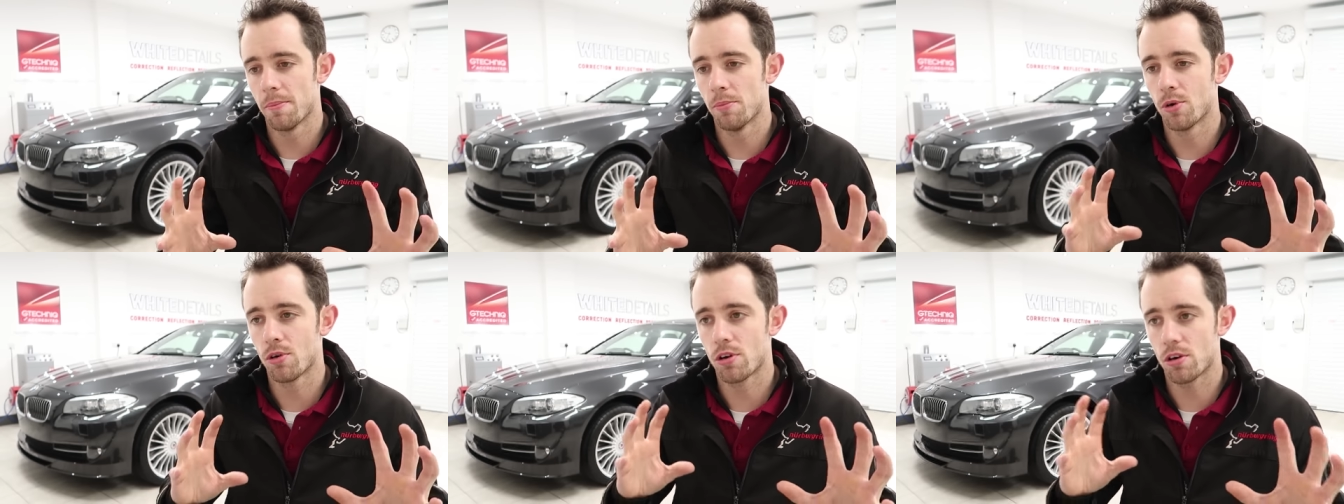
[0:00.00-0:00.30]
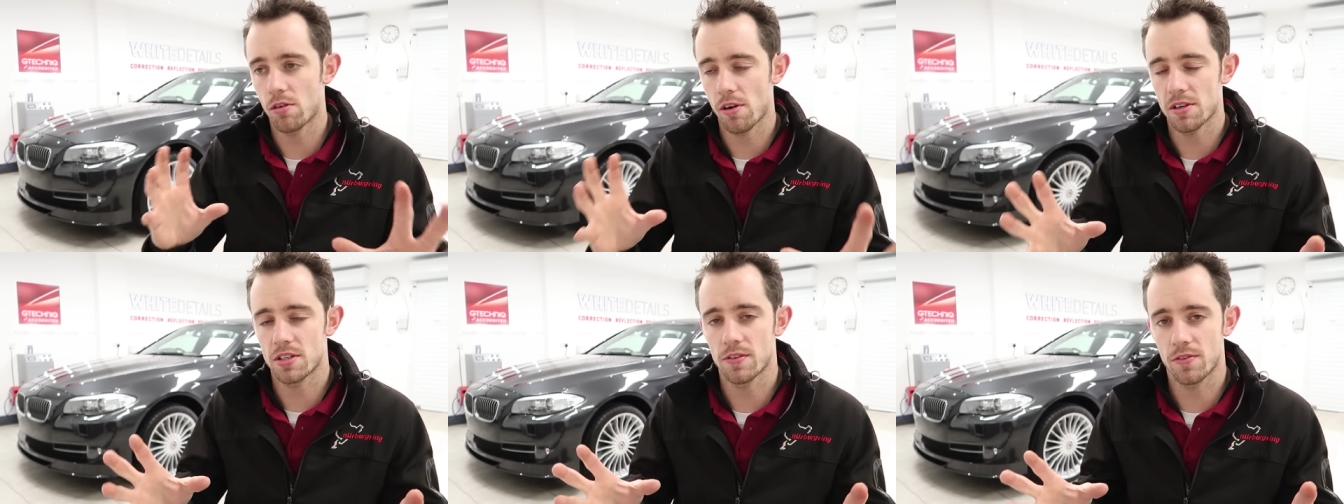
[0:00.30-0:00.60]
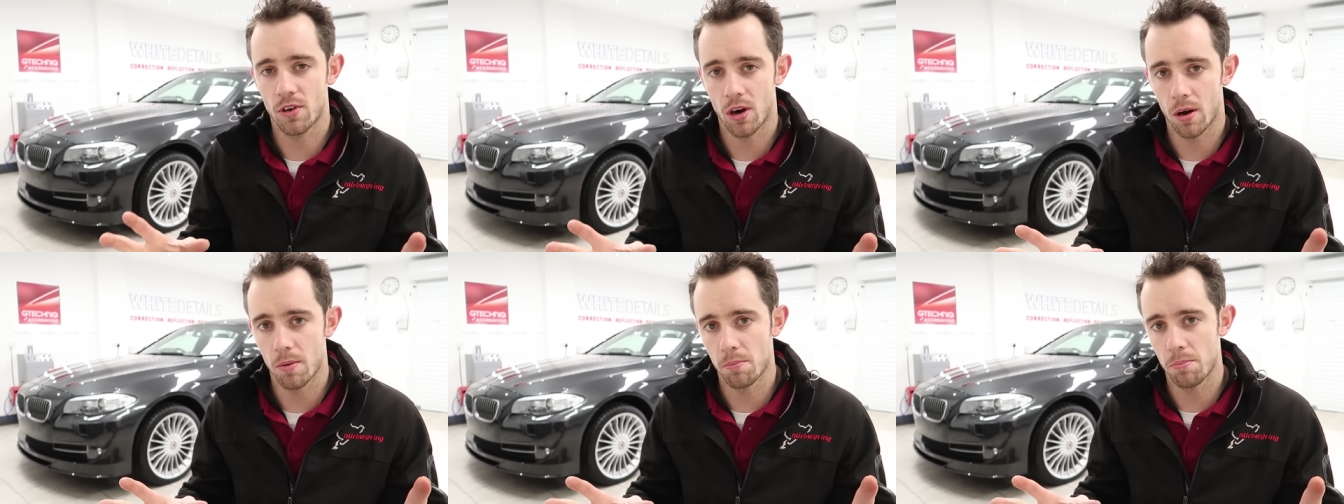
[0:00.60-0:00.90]
a more
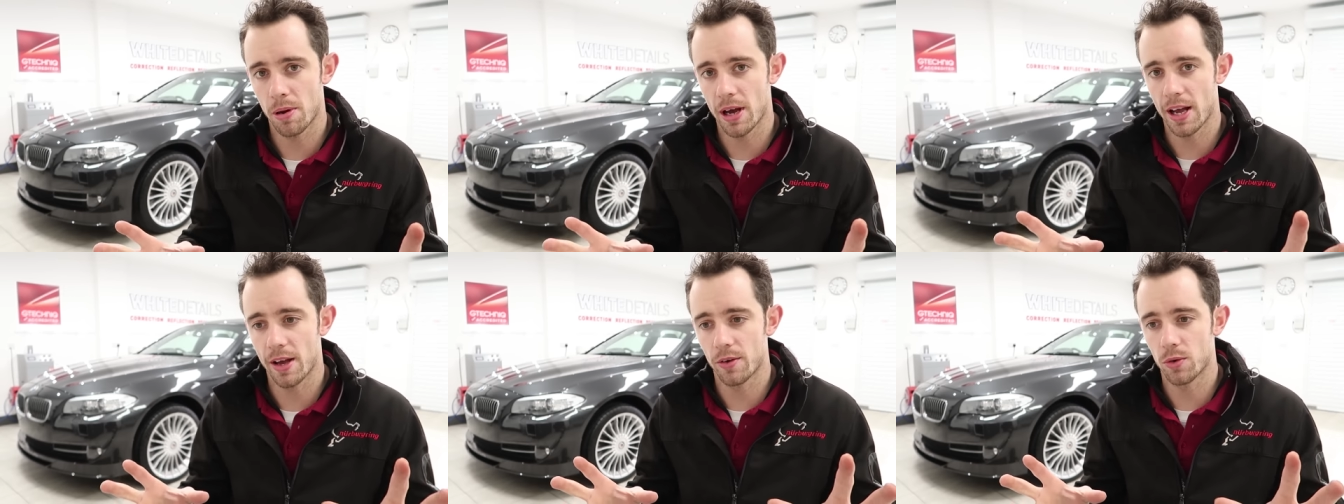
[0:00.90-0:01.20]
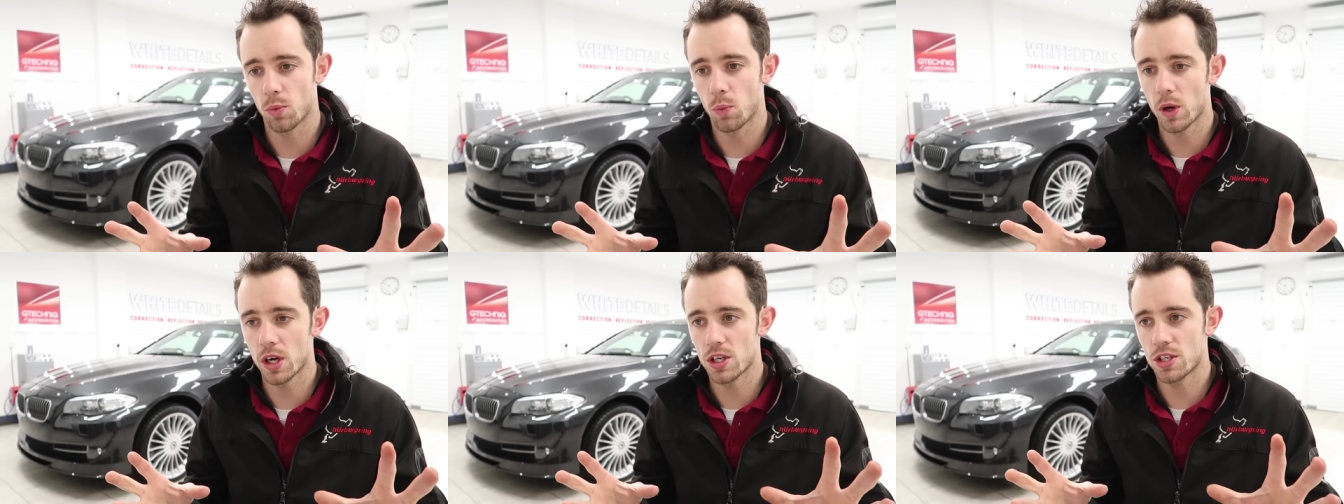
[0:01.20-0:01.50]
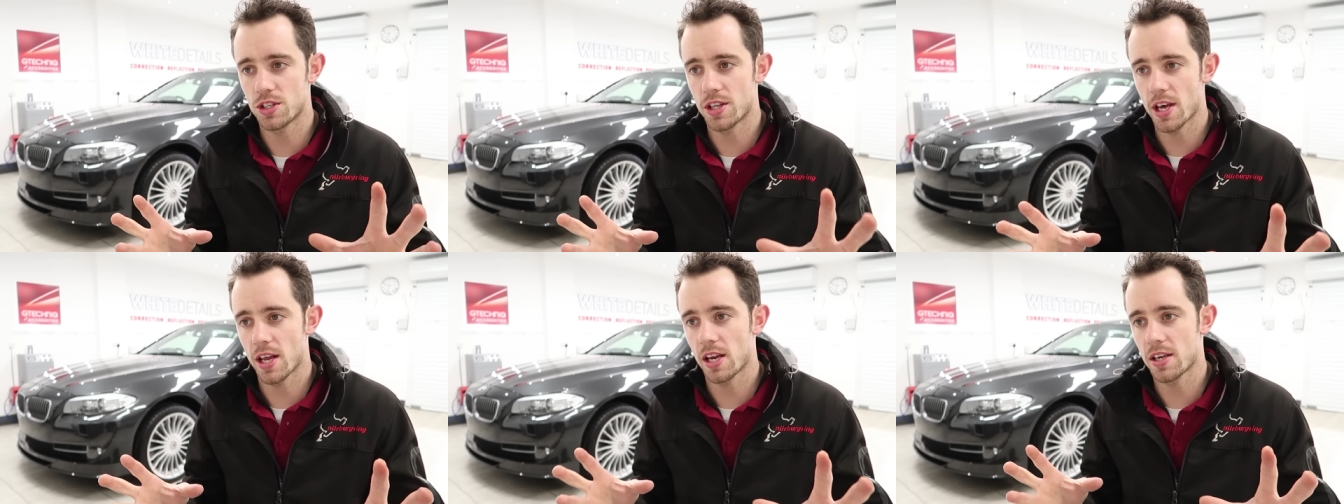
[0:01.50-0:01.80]
aggressive compound
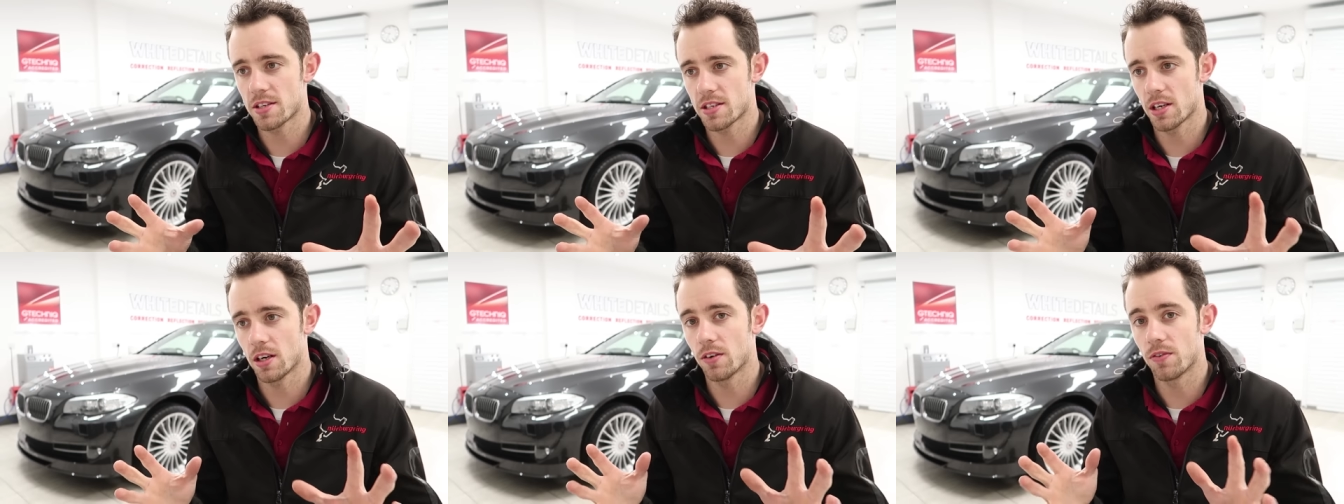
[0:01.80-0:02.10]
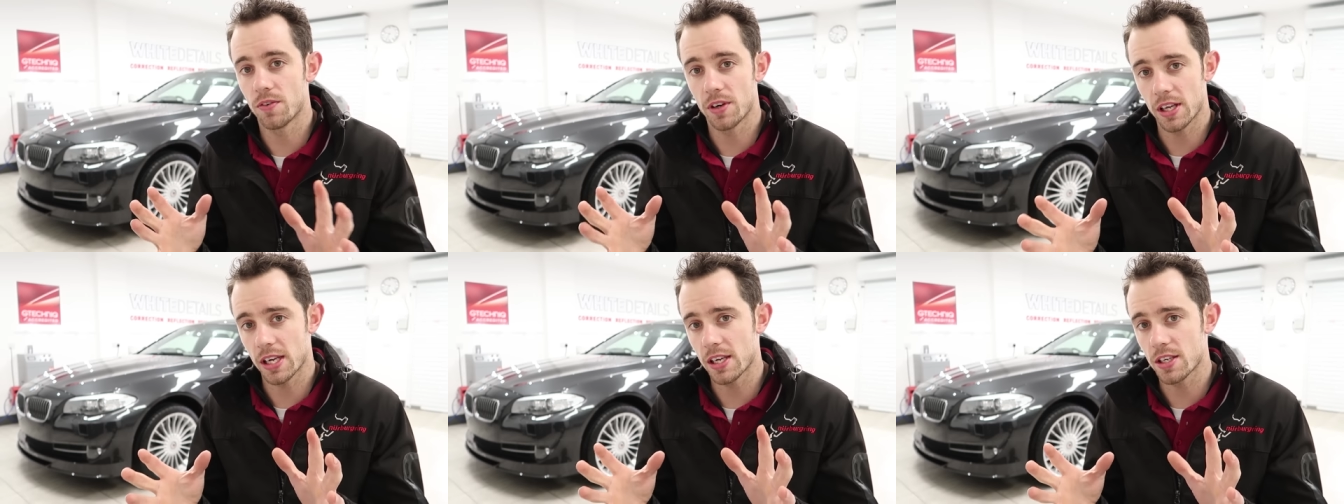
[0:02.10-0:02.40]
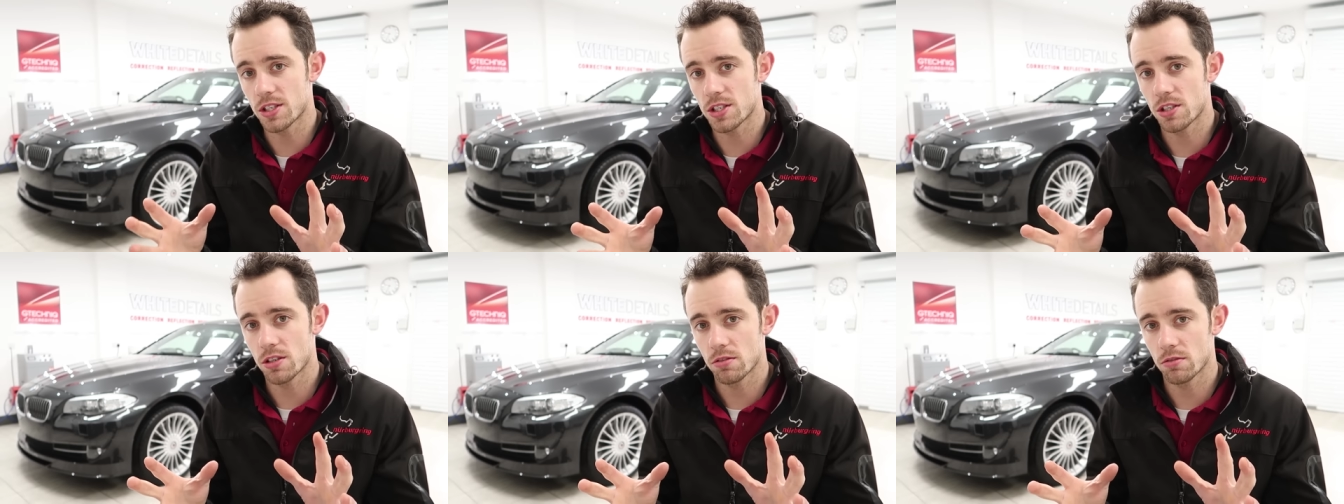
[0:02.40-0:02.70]
which then itself
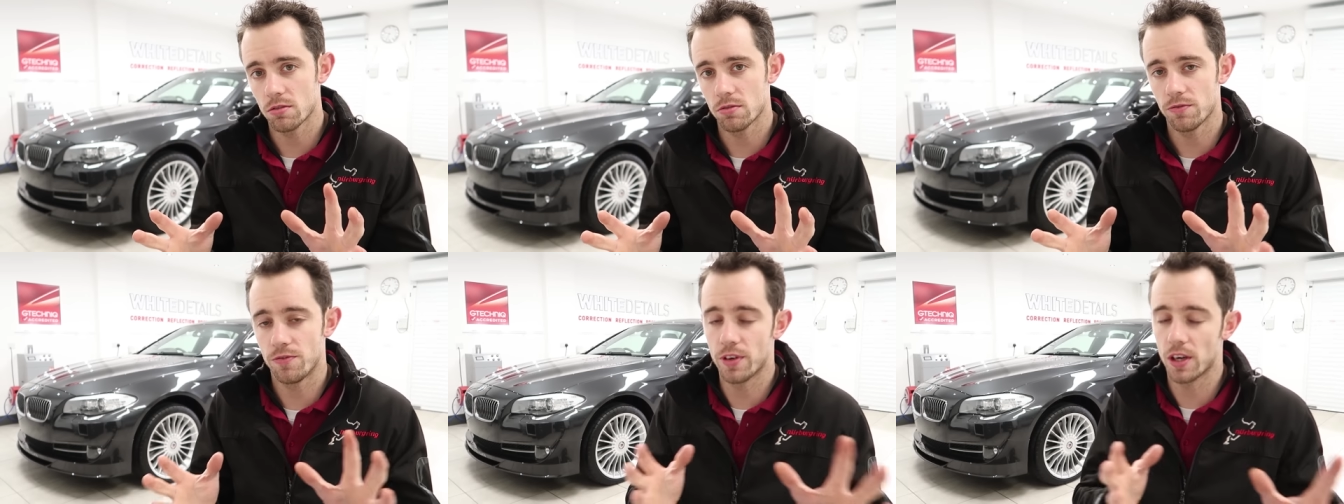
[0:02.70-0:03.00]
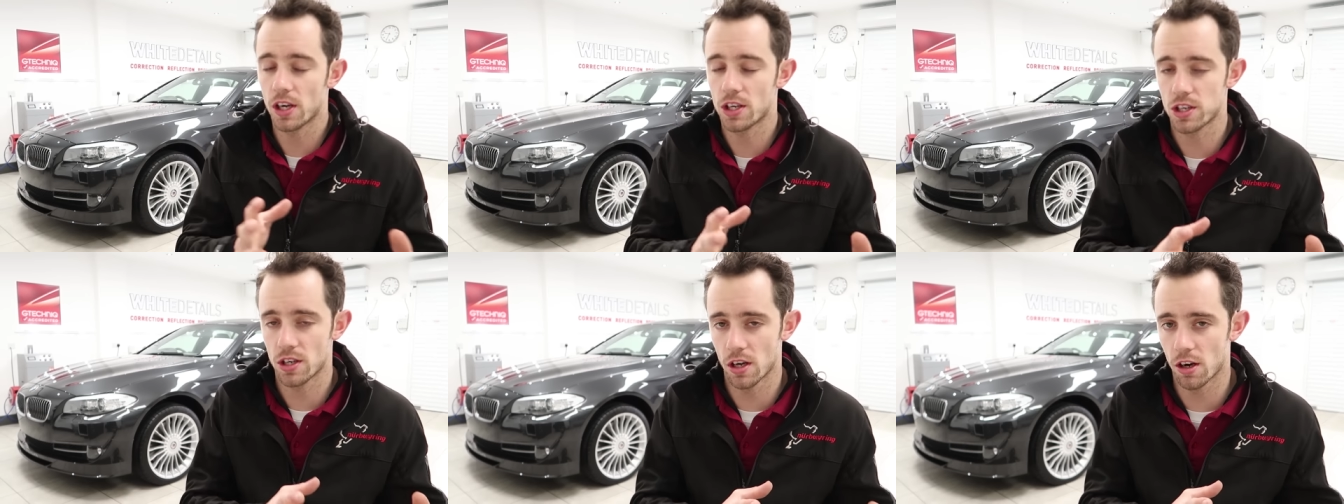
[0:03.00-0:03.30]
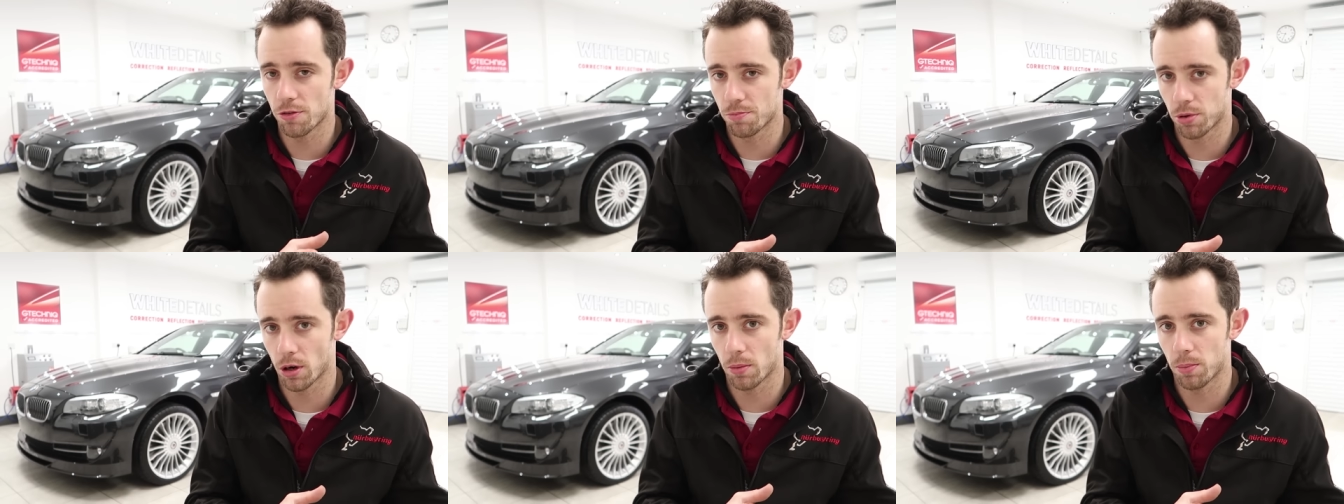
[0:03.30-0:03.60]
needs finishing
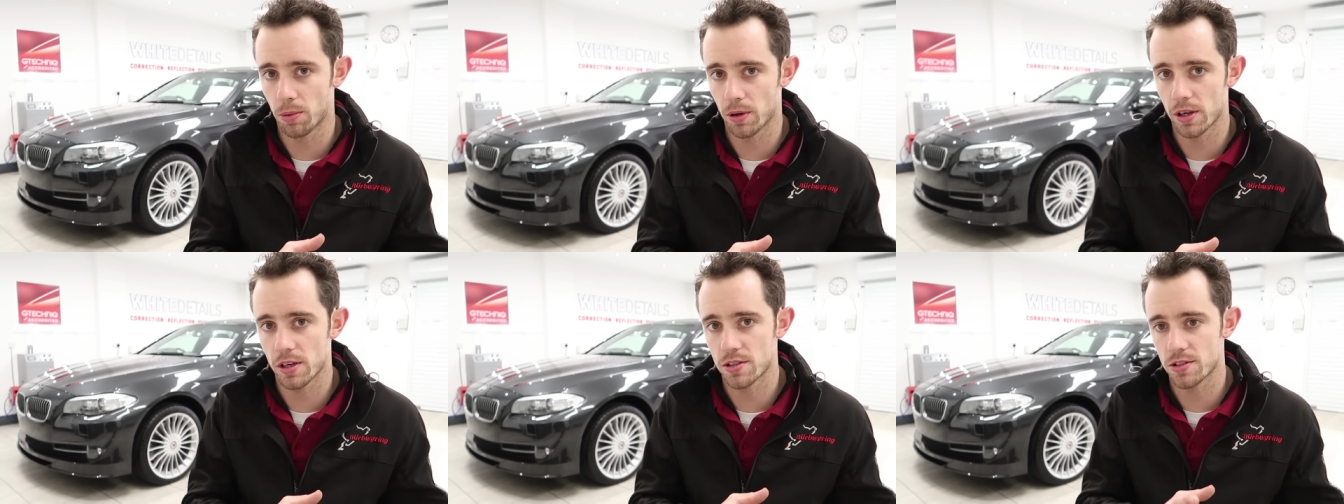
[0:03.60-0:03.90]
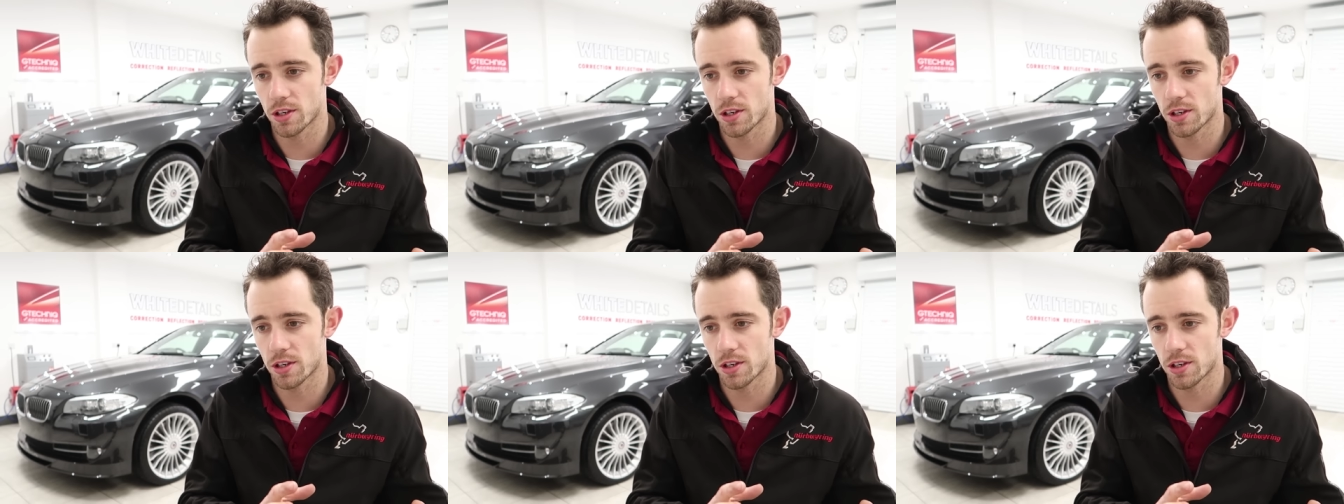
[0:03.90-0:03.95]
off properly.